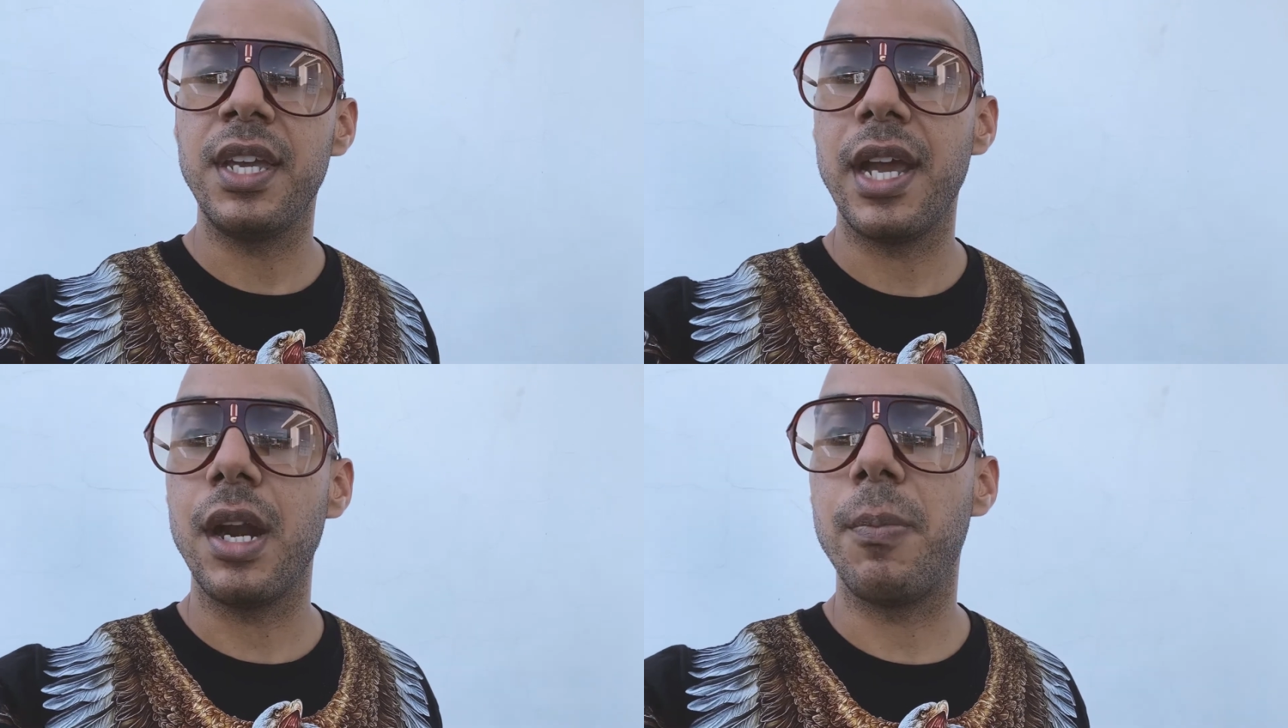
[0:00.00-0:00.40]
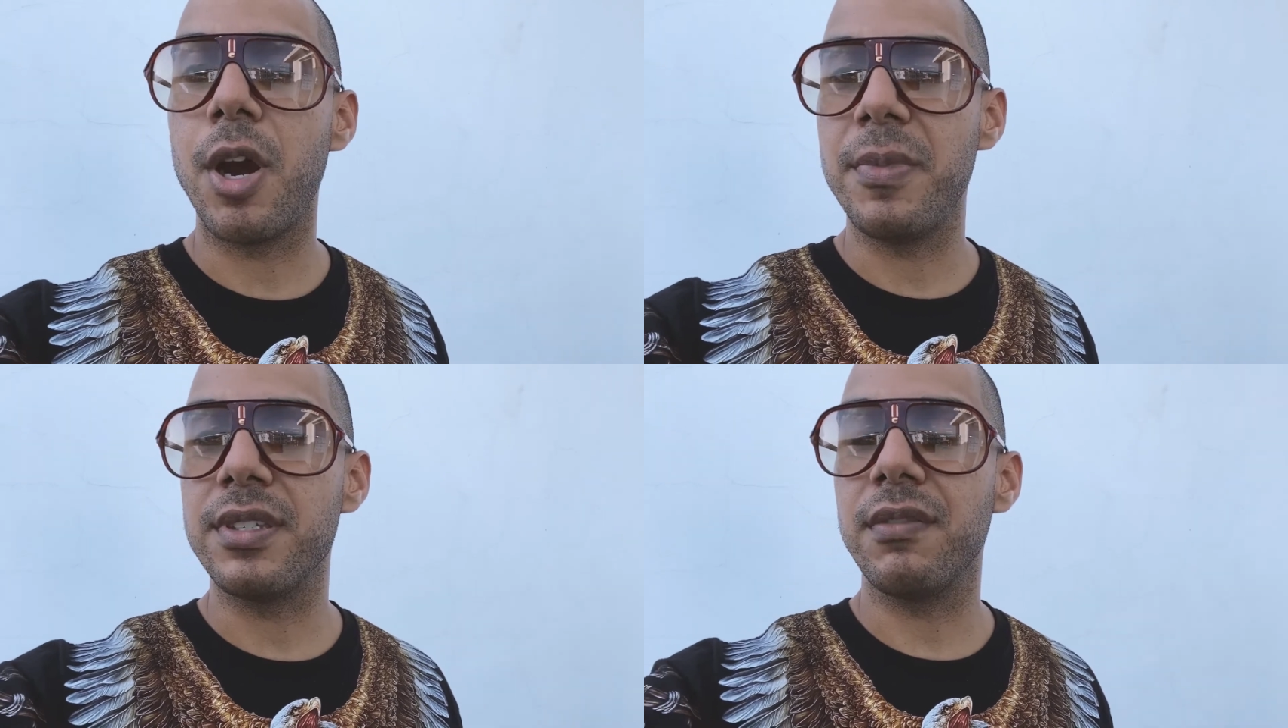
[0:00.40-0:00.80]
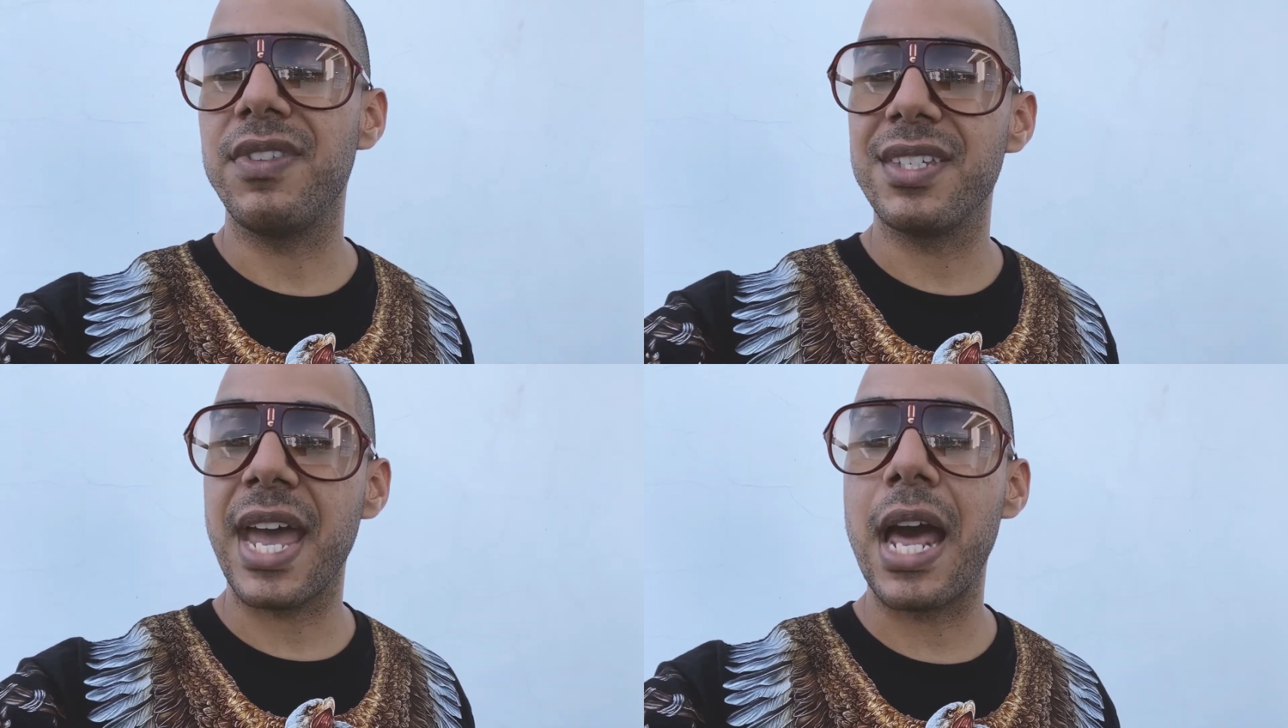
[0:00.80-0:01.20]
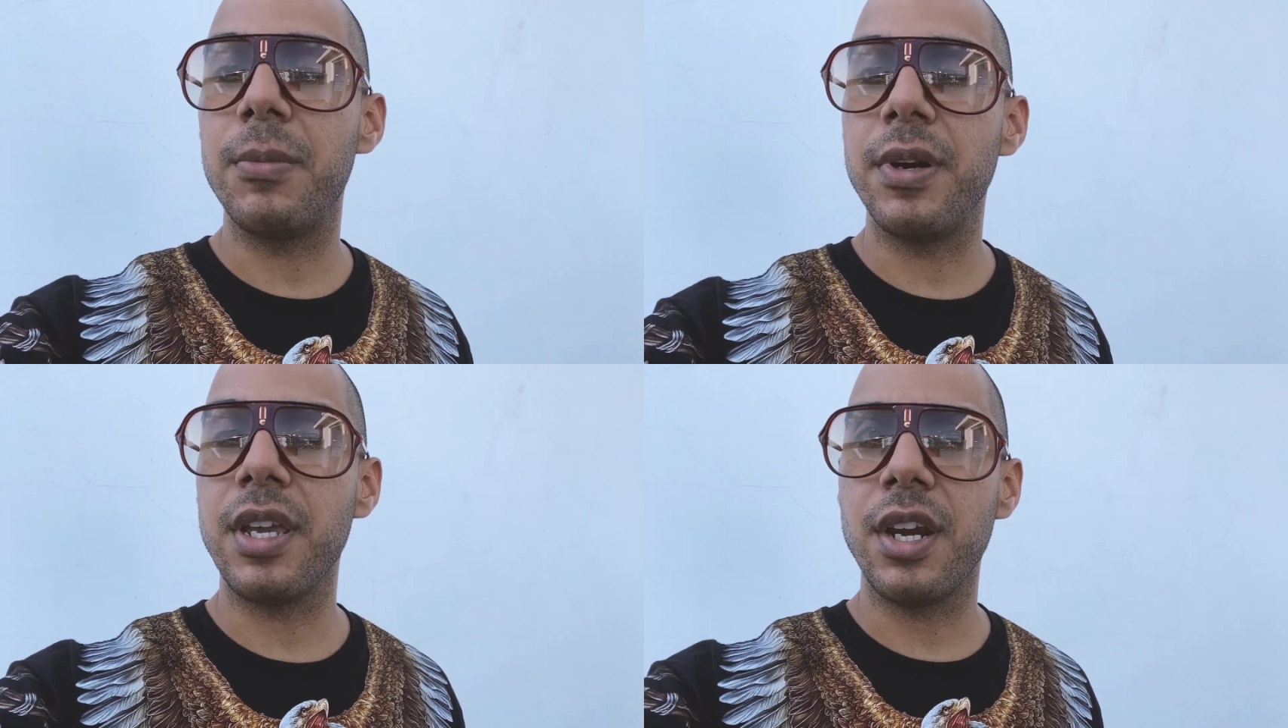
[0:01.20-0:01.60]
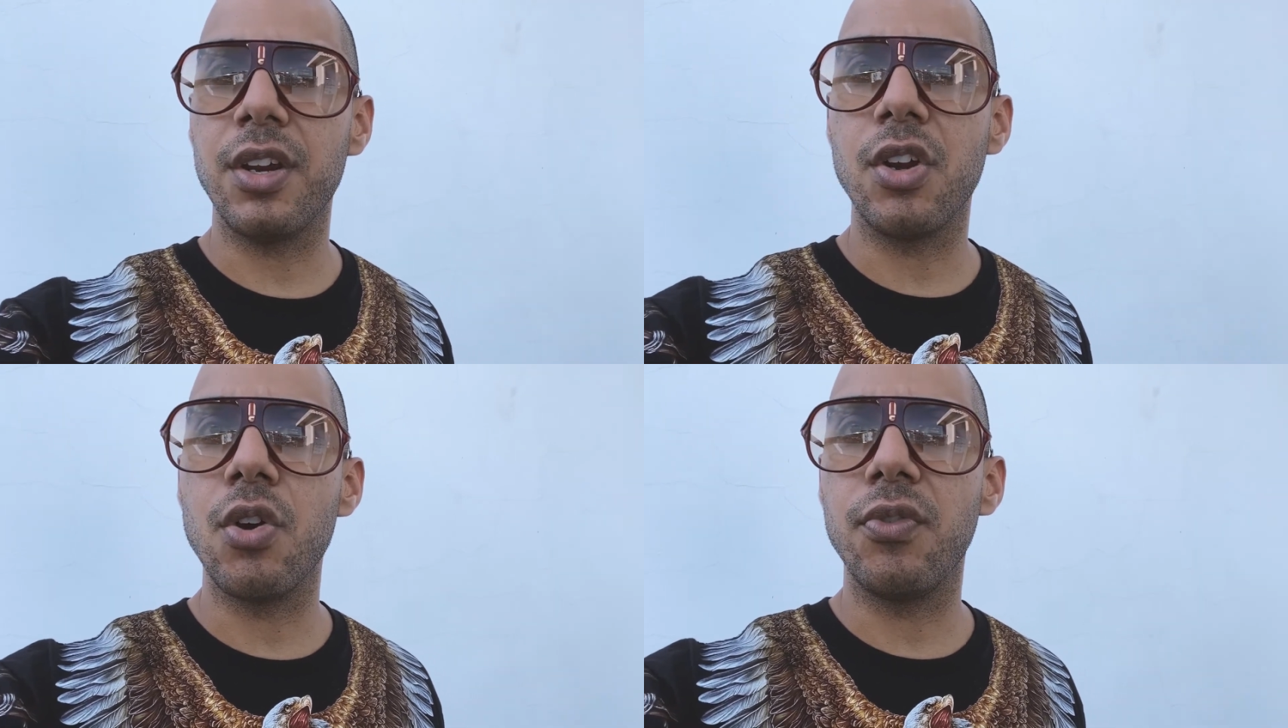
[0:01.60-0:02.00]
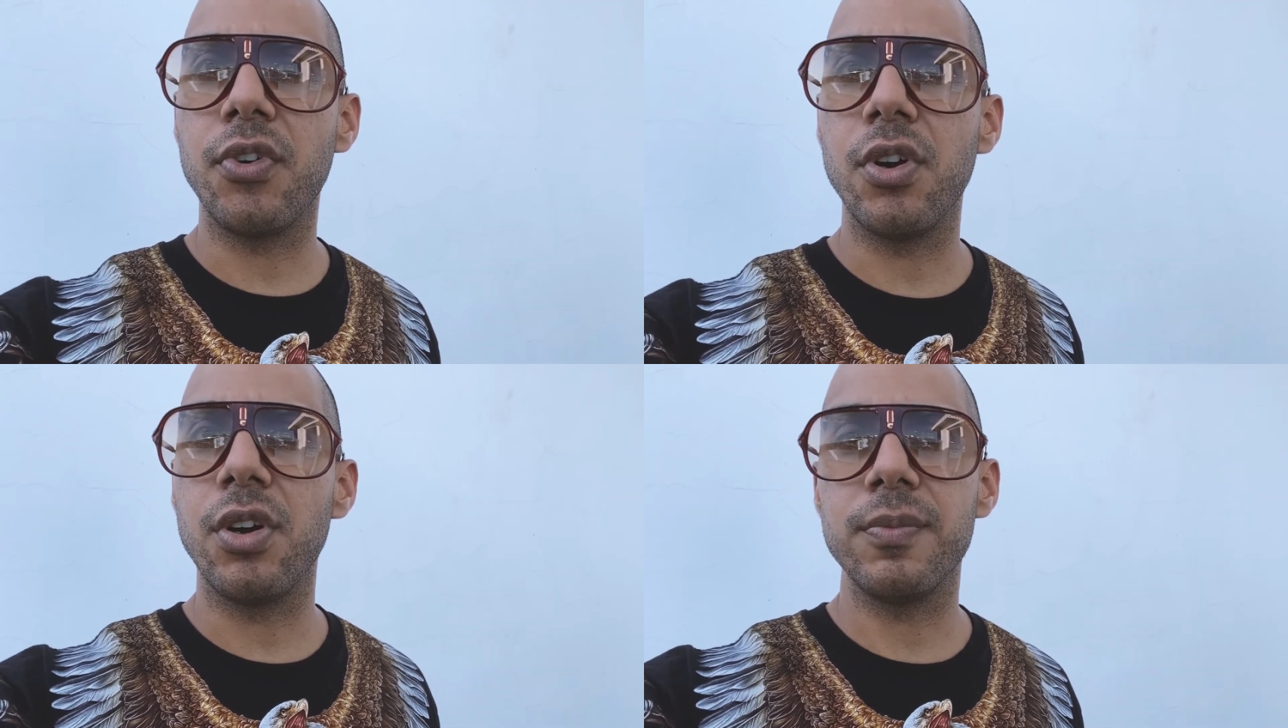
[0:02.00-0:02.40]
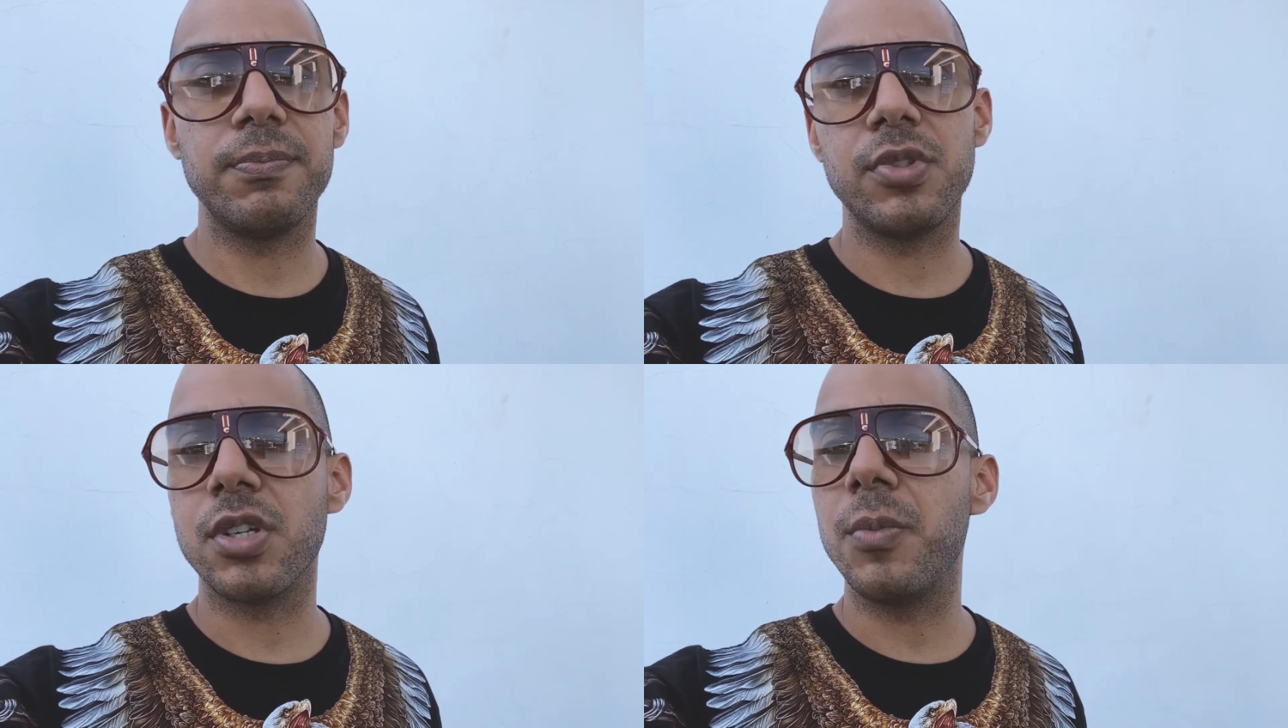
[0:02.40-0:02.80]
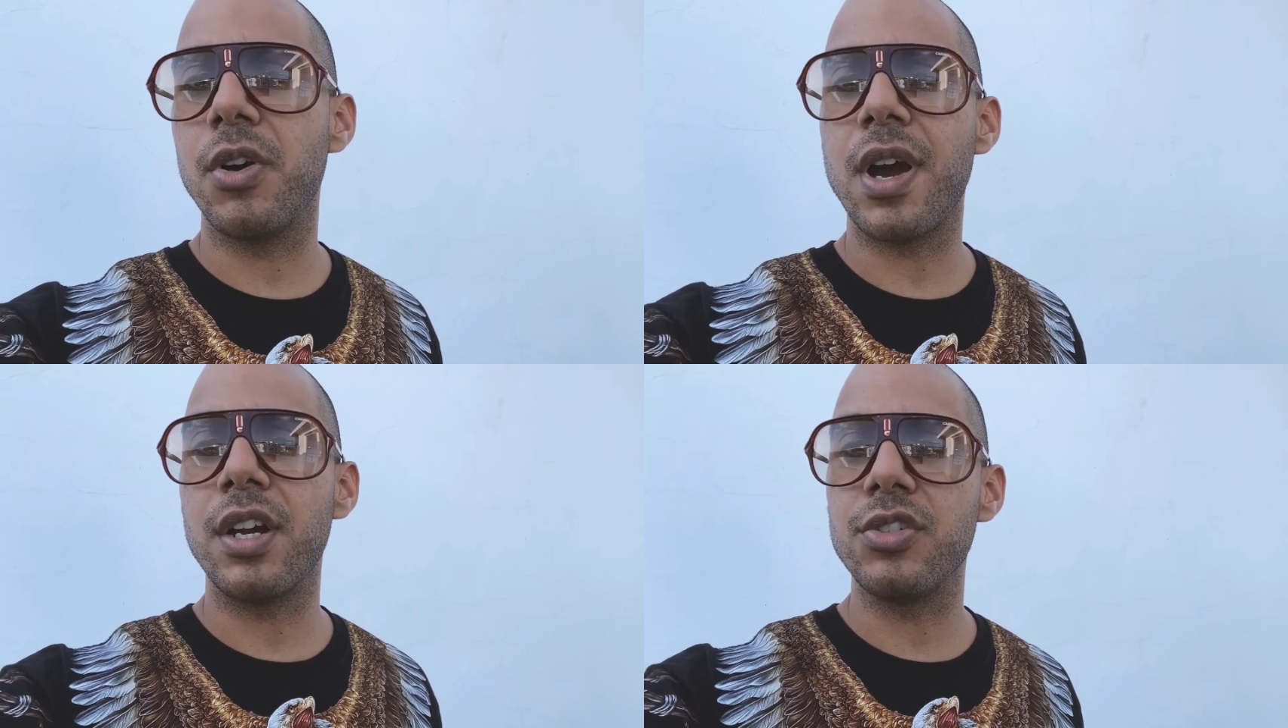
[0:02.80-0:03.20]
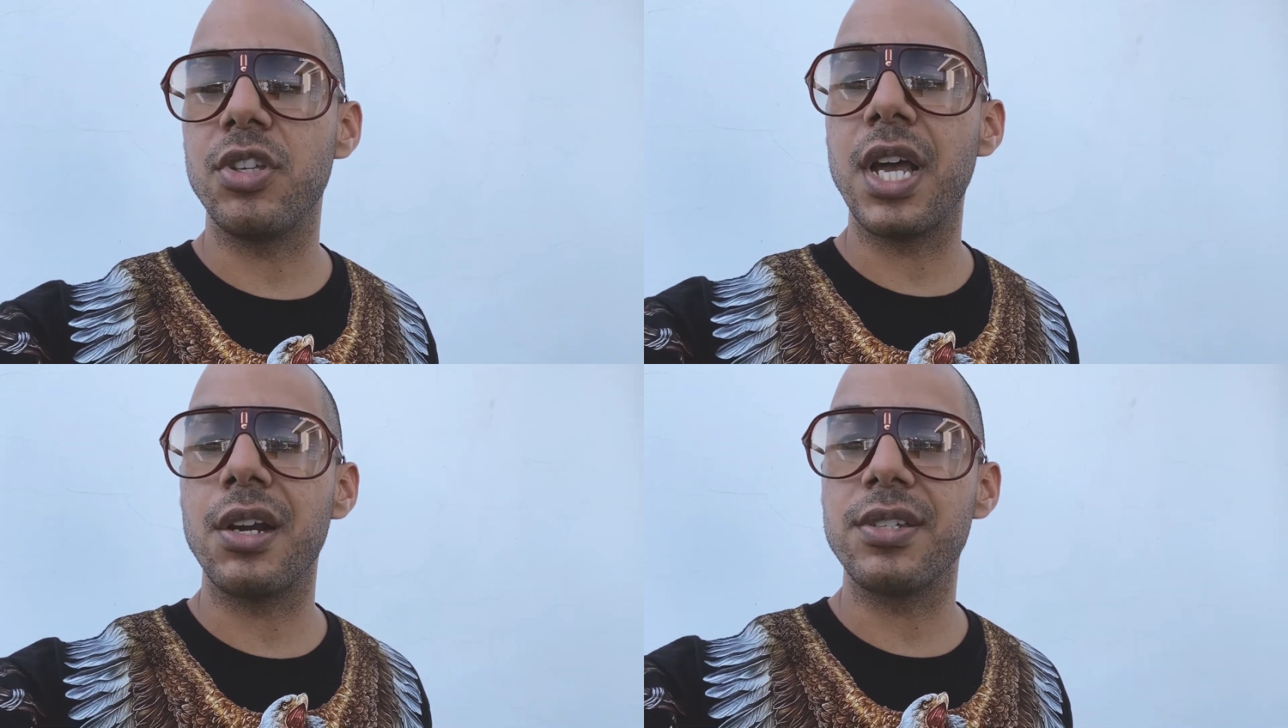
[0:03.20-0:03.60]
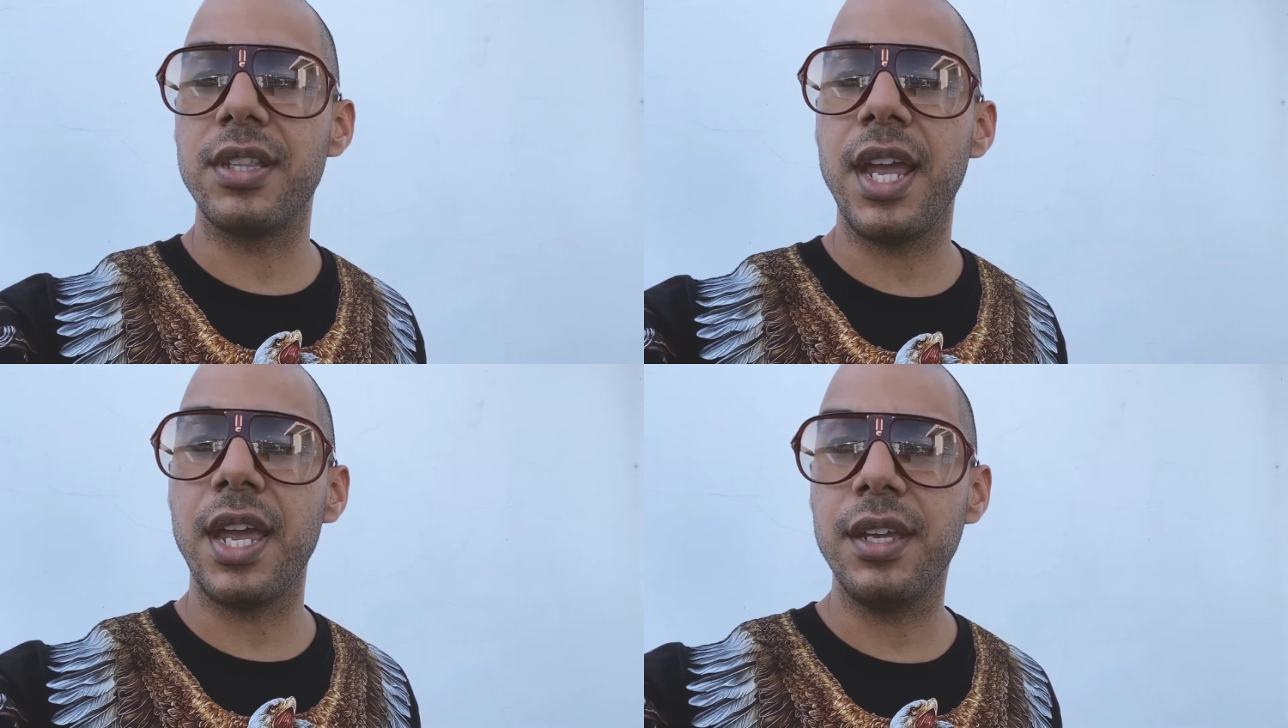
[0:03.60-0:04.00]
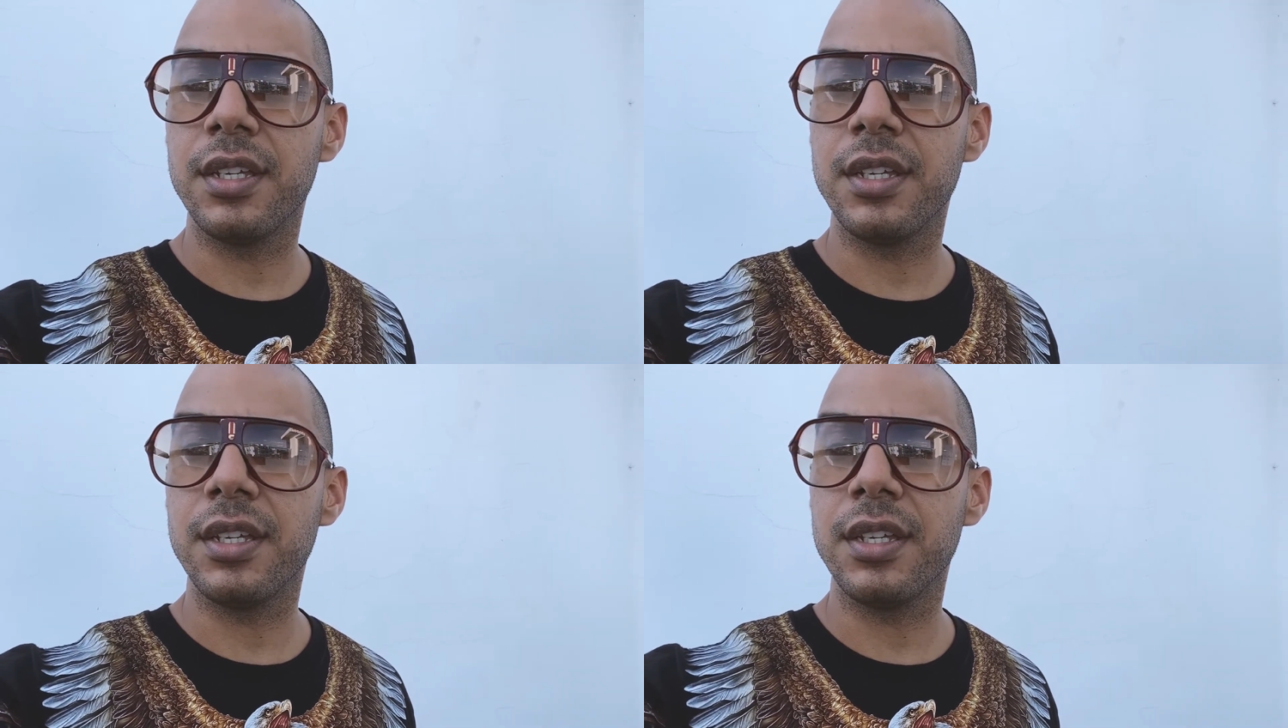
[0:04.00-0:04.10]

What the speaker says: And apartments of this caliber here go for somewhere around $100 a day